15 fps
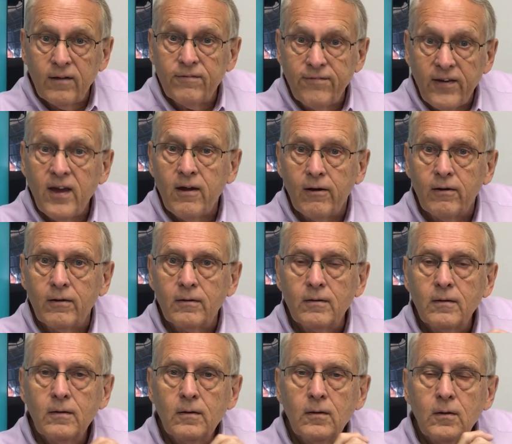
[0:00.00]
in fear,
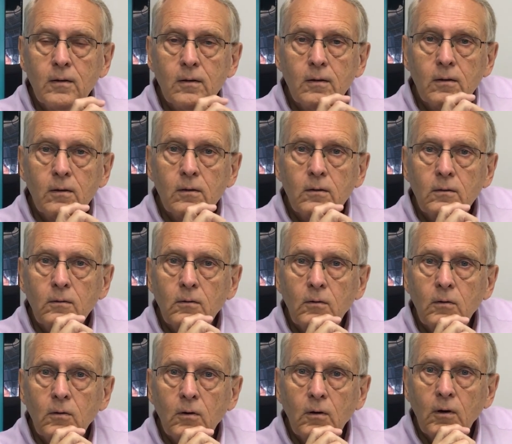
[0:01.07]

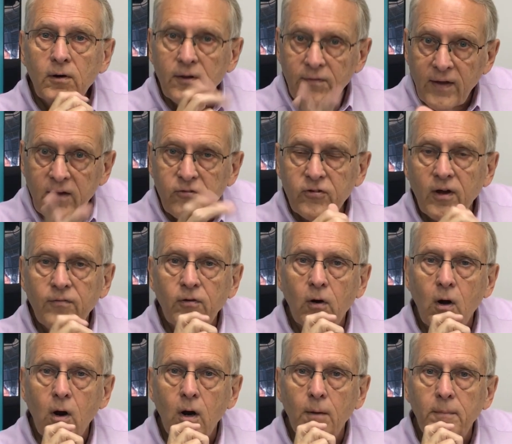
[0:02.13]
or did they suffer
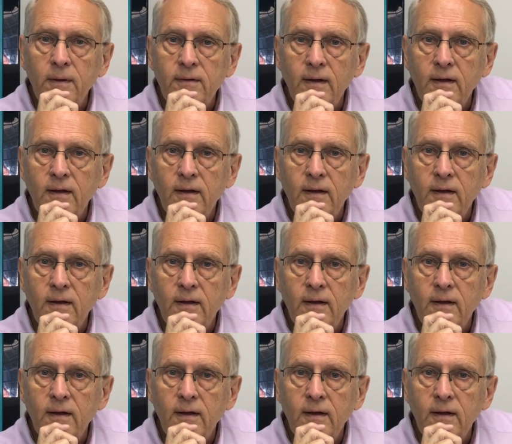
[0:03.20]
harm and